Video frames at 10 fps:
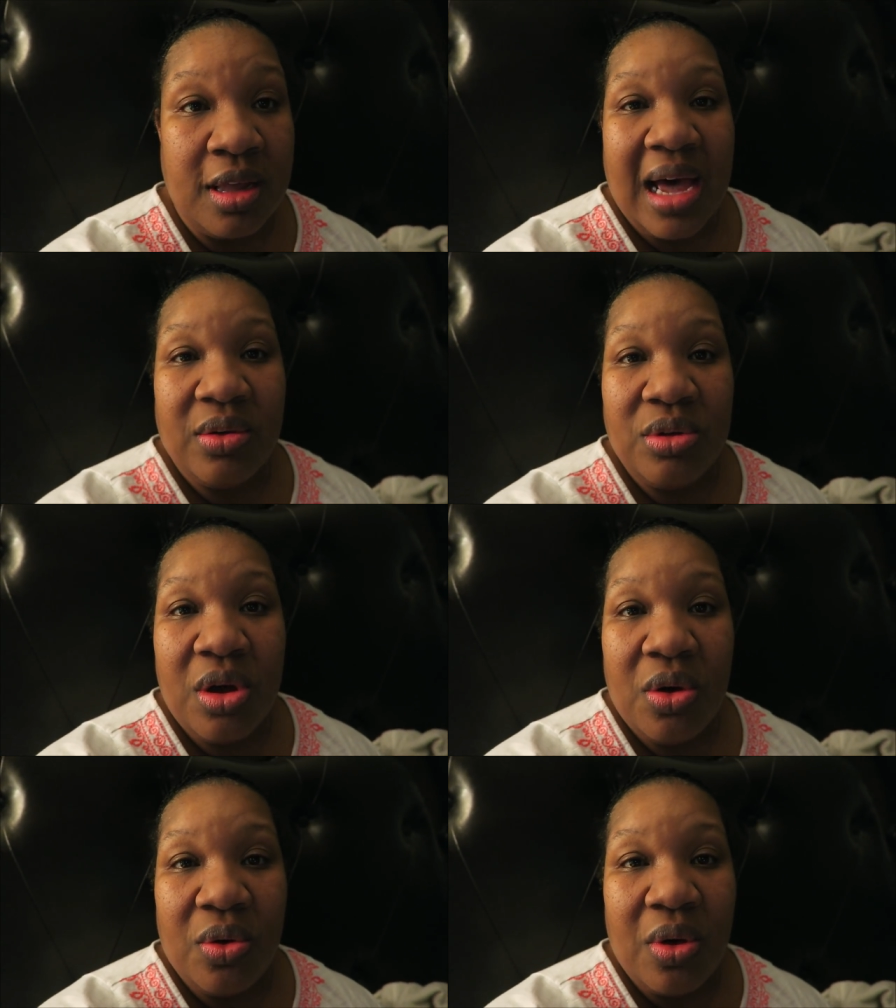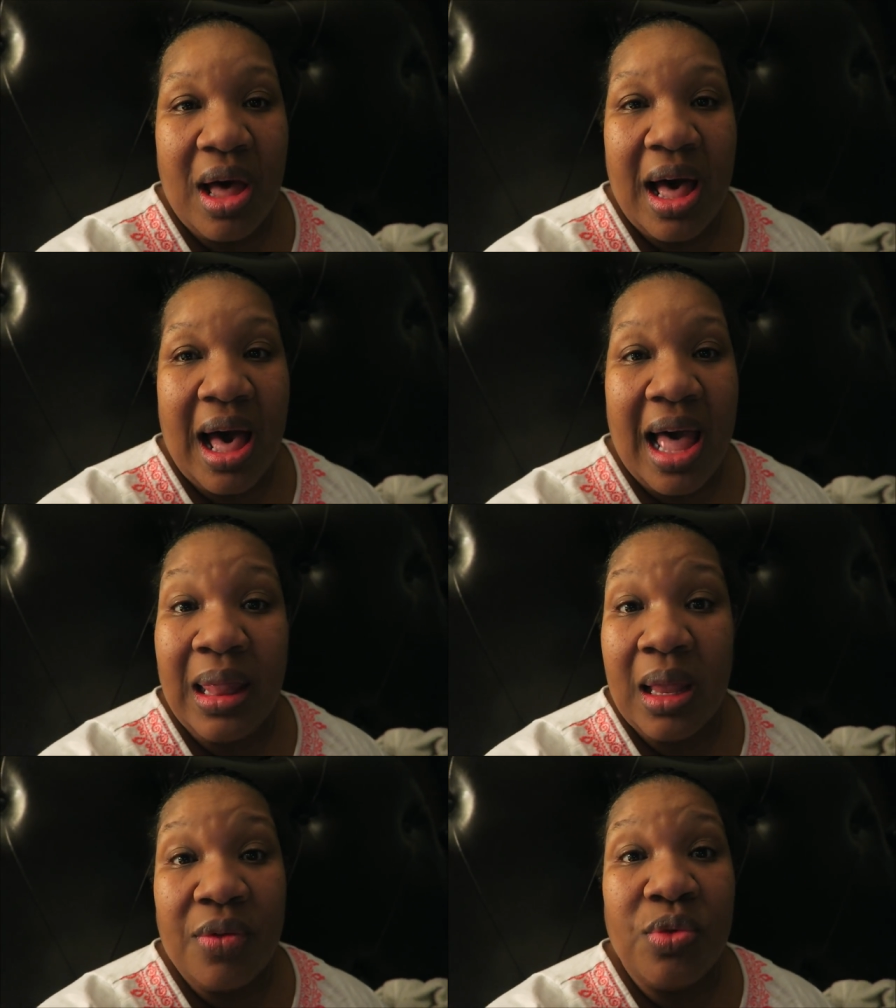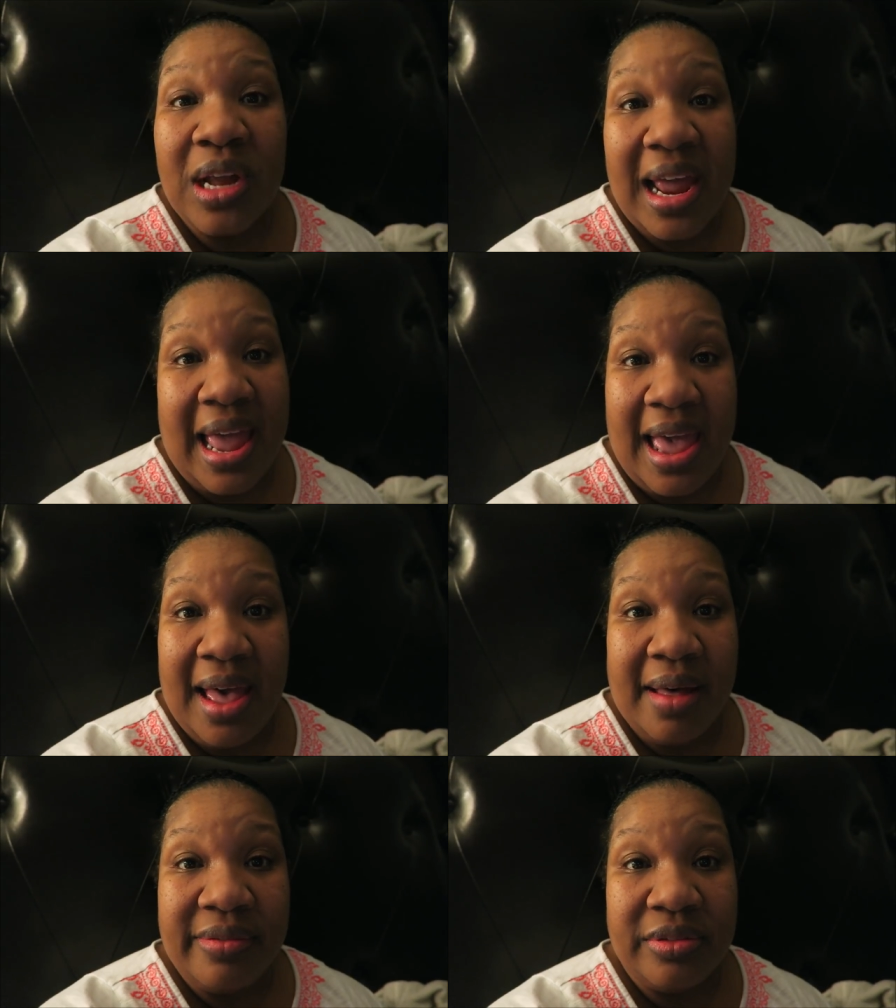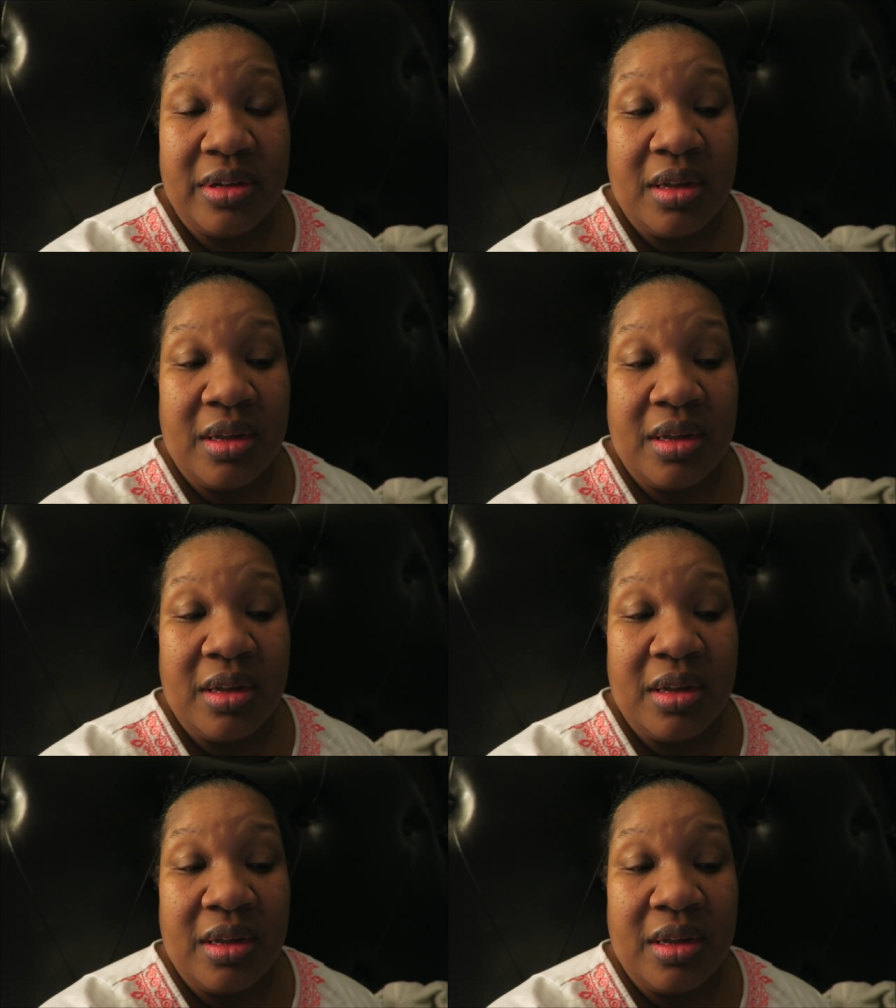I don't know. I love what I have,